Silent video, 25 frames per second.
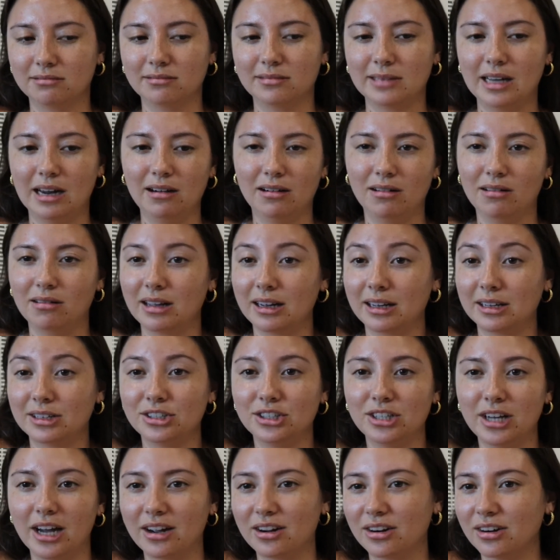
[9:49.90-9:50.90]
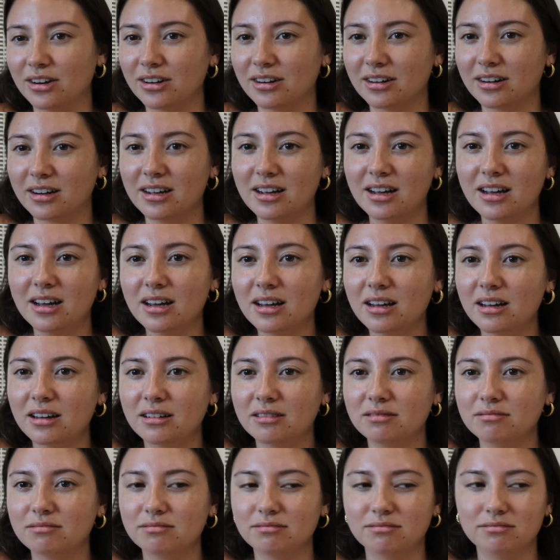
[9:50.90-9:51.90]
I don't know, like a checkered
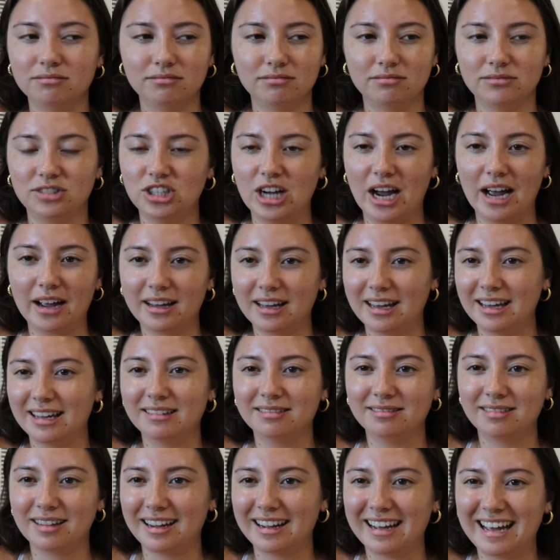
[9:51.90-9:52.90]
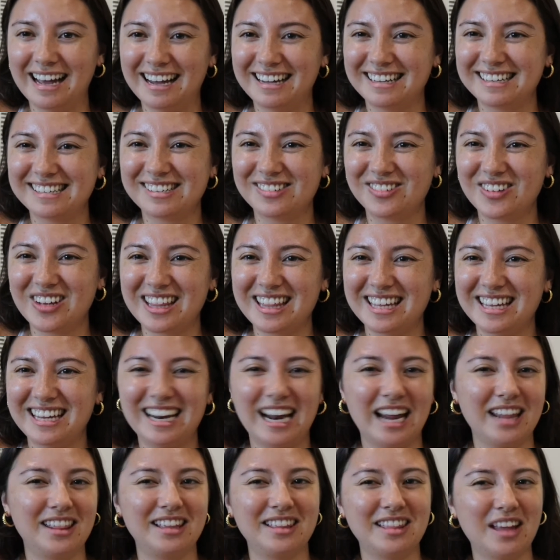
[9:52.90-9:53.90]
jacket, I guess, with it.
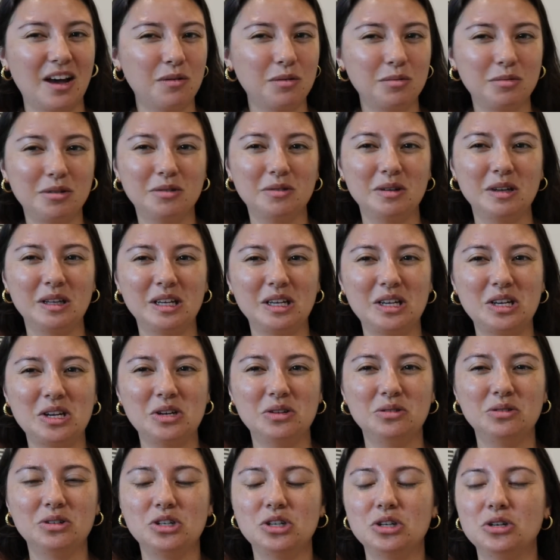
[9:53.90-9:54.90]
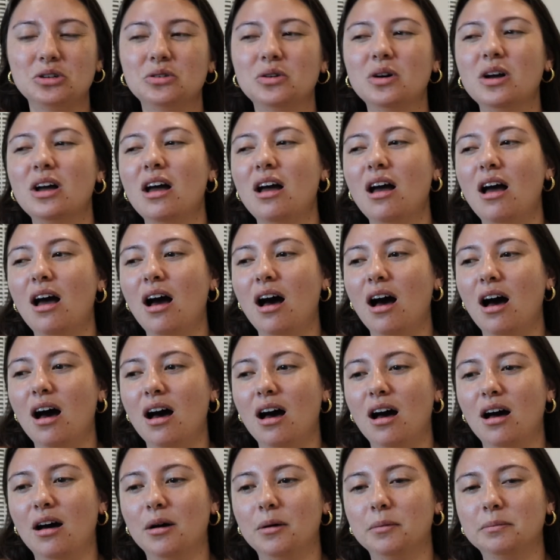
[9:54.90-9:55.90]
I think that would be really cute too.
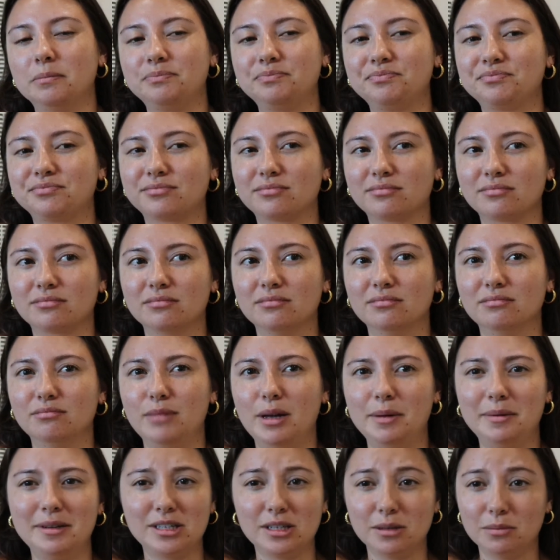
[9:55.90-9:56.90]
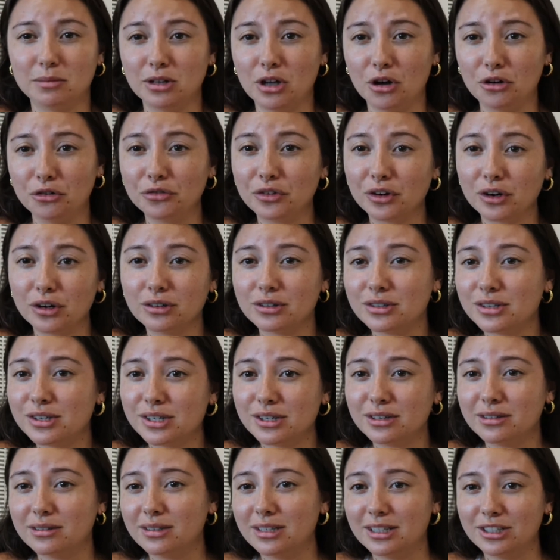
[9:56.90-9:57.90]
Um, maybe some
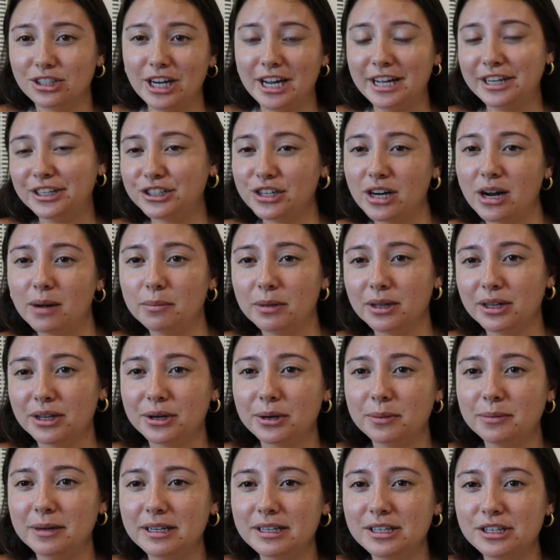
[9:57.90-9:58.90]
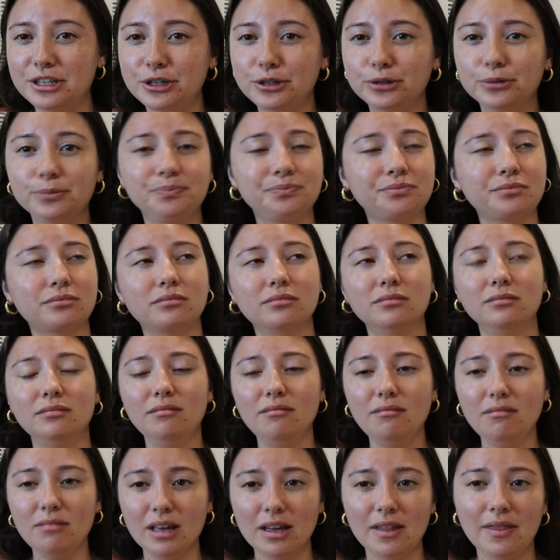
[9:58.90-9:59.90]
loafers to change it up a little bit too.
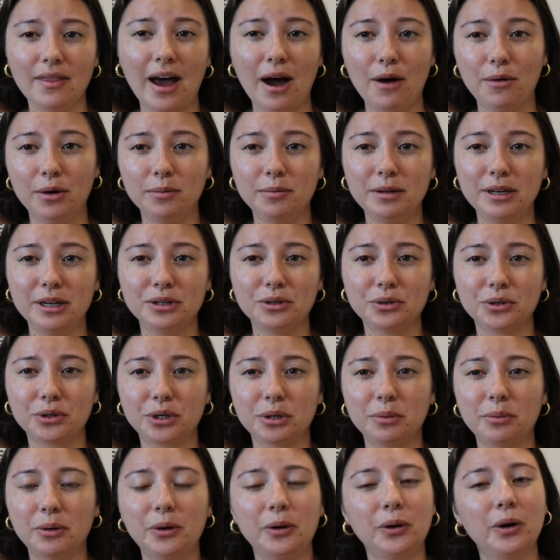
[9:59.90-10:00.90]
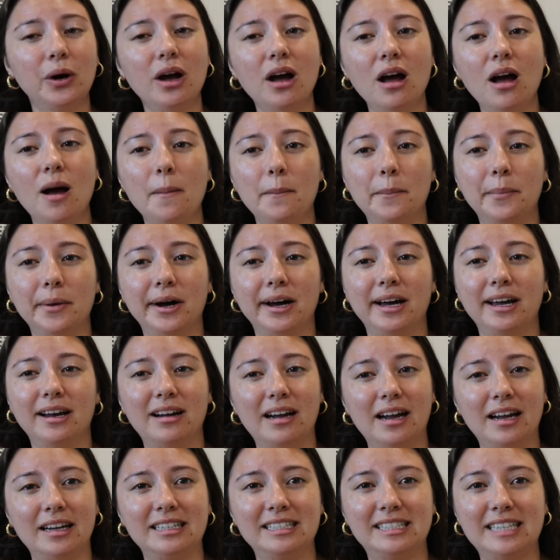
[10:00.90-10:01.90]
That would be adorable, but
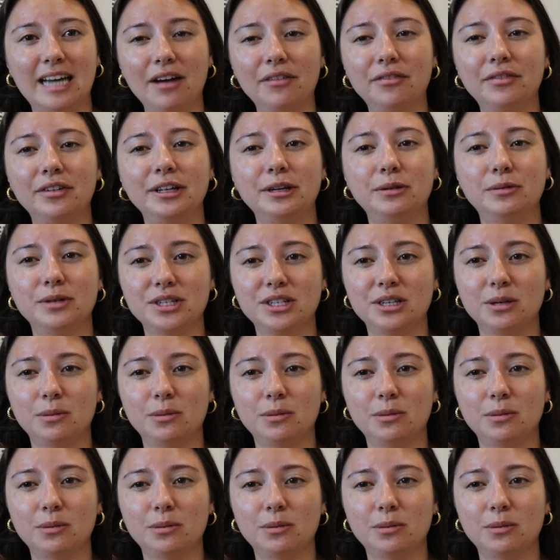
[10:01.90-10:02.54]
I definitely was